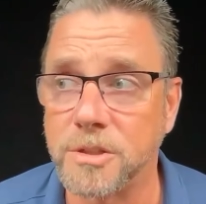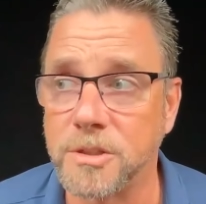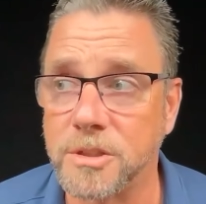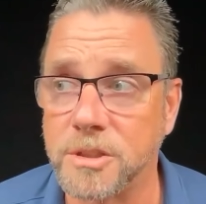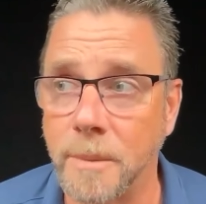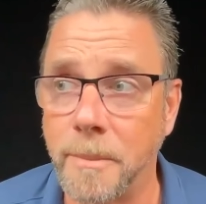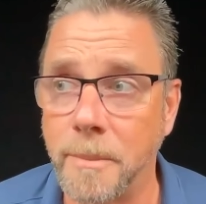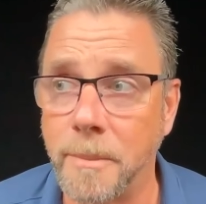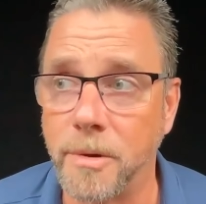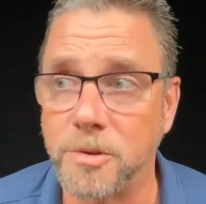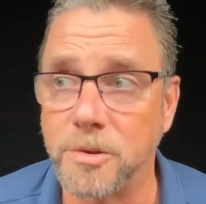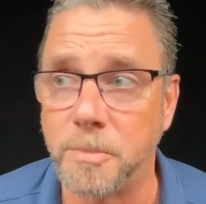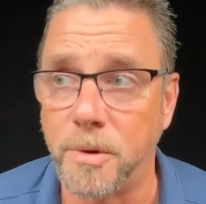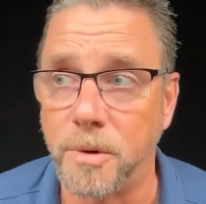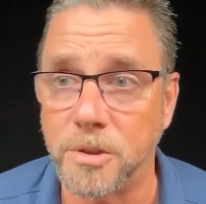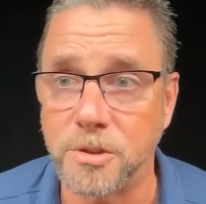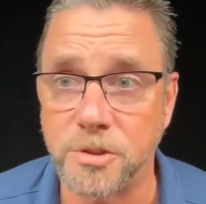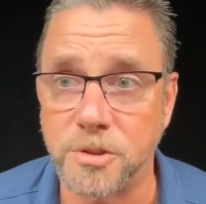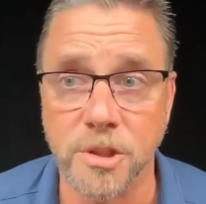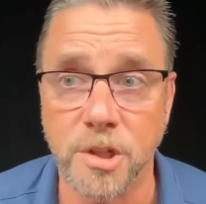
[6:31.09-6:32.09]
And some of those
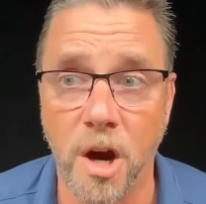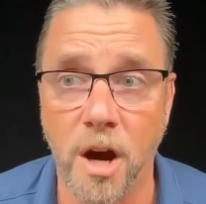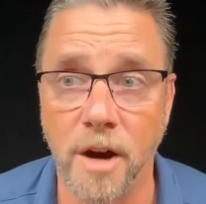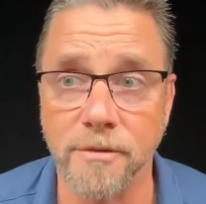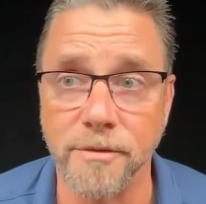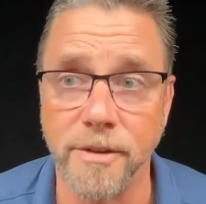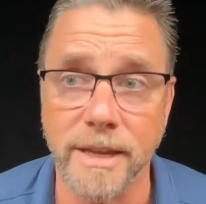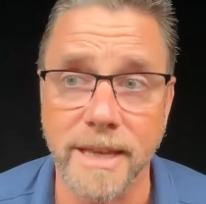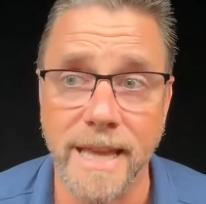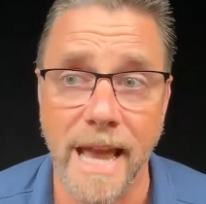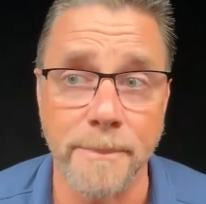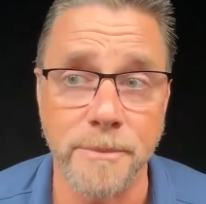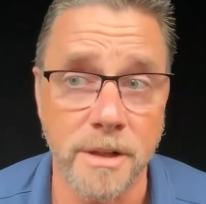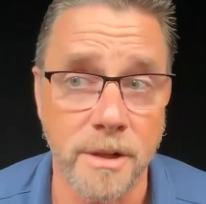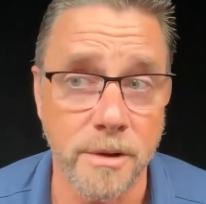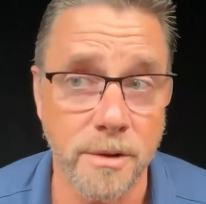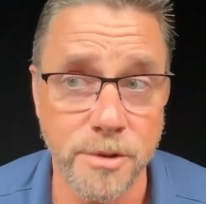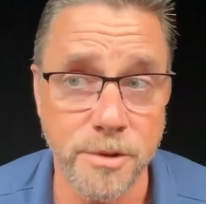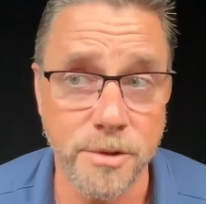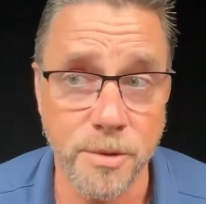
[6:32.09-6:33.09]
books took off, like Captain
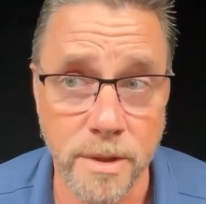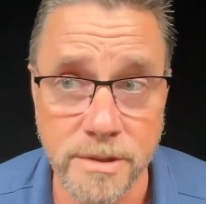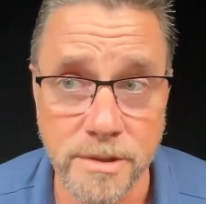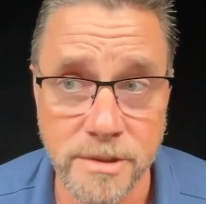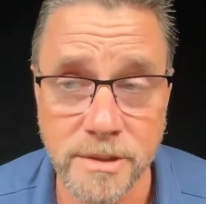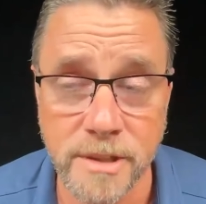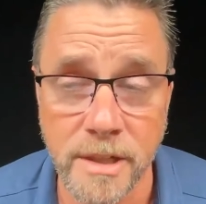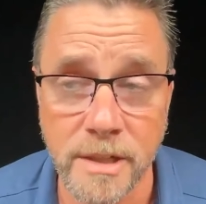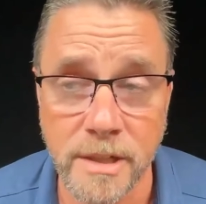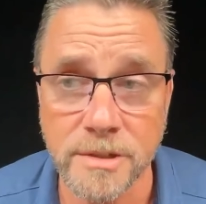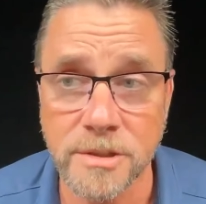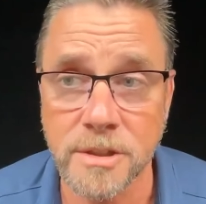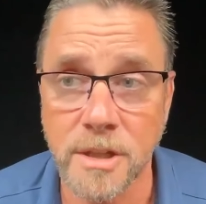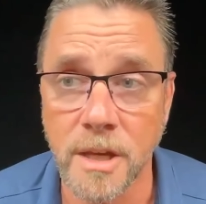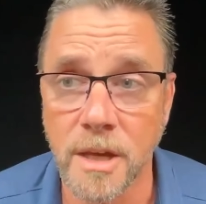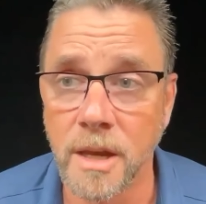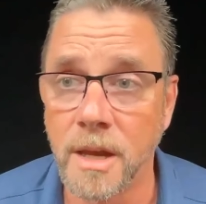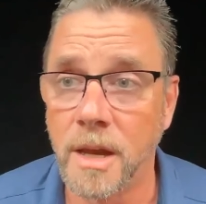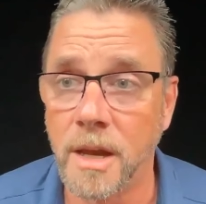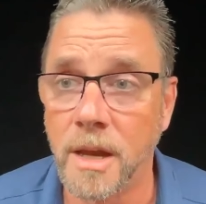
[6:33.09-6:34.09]
Arrow 26
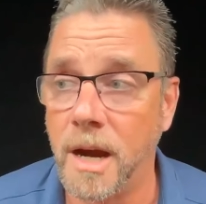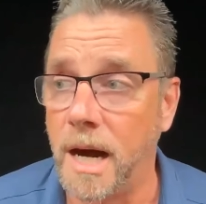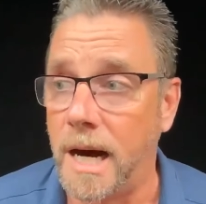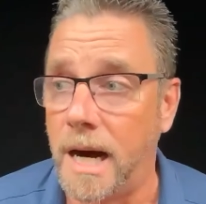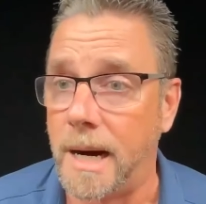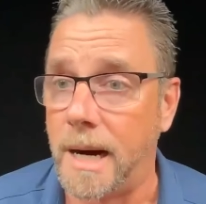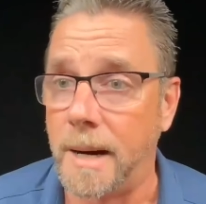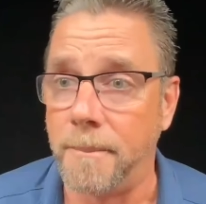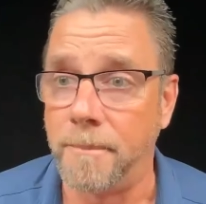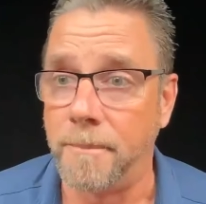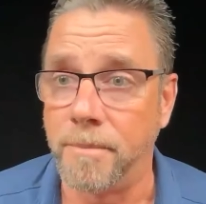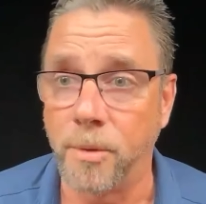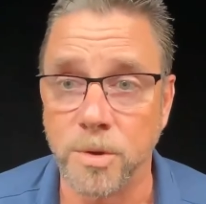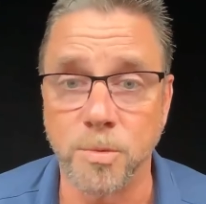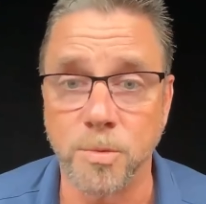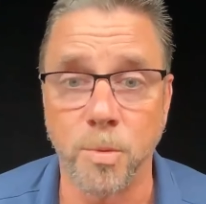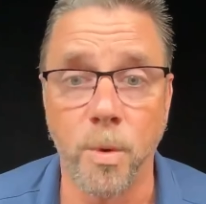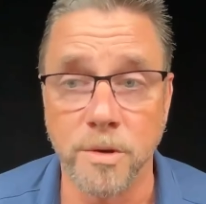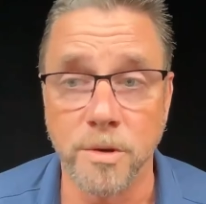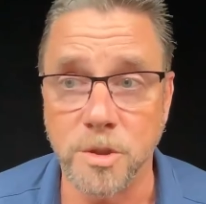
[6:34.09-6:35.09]

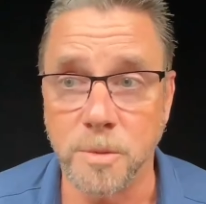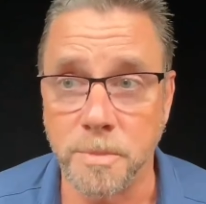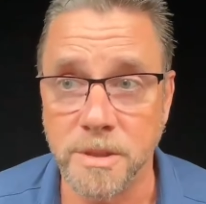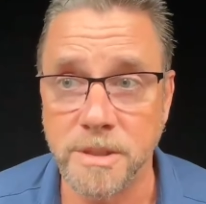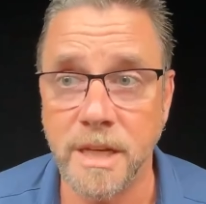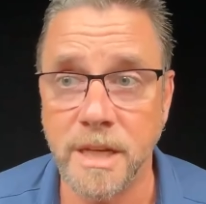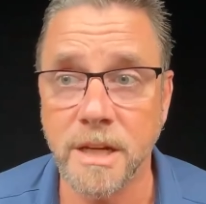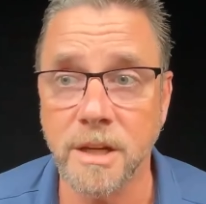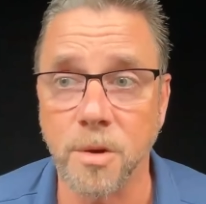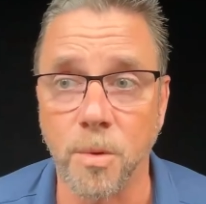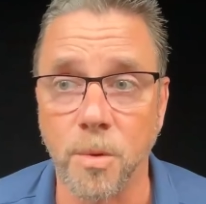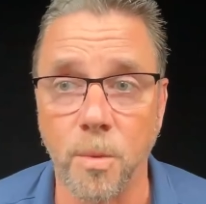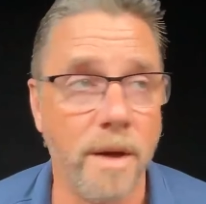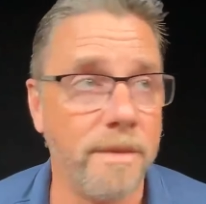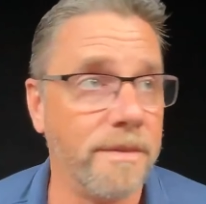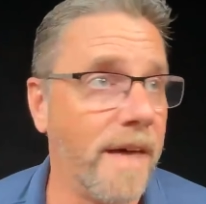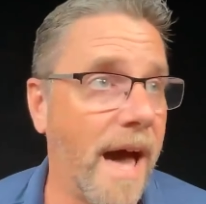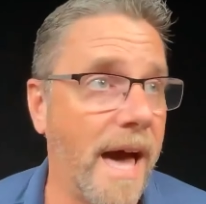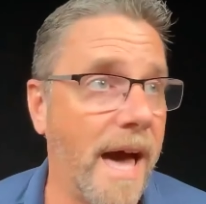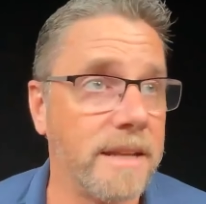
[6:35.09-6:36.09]
was a particular
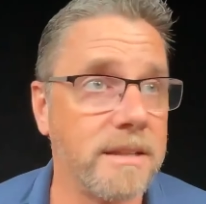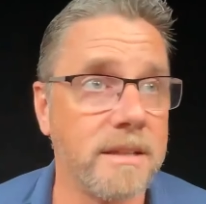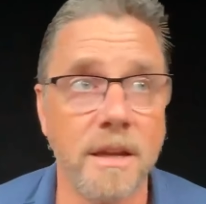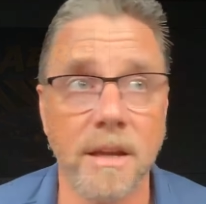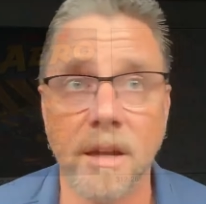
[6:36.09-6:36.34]
one that